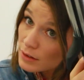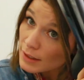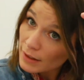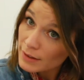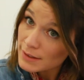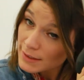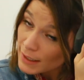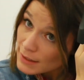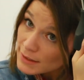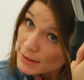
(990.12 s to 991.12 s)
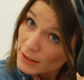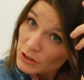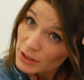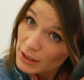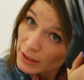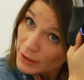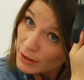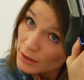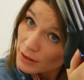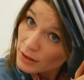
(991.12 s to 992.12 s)
Now the second section
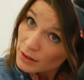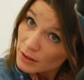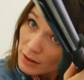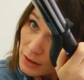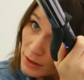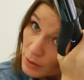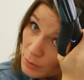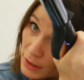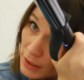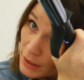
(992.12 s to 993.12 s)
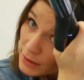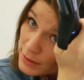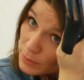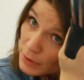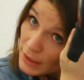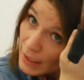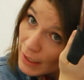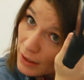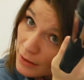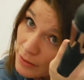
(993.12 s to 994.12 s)
here, I'm gonna cut this one in
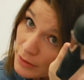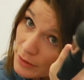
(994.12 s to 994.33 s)
half.